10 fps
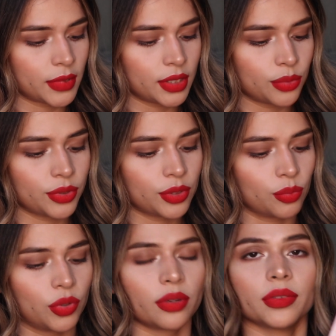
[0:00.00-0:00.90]
This one's
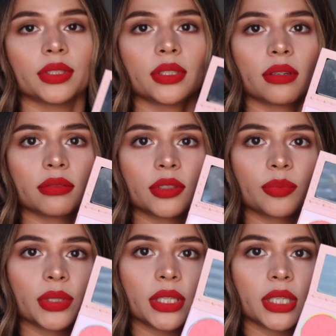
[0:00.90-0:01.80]
more of a softer
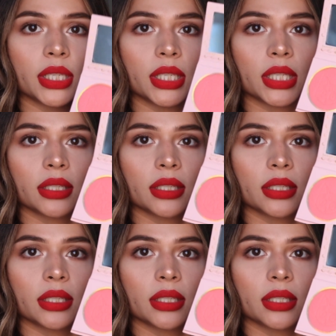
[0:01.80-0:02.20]
pink.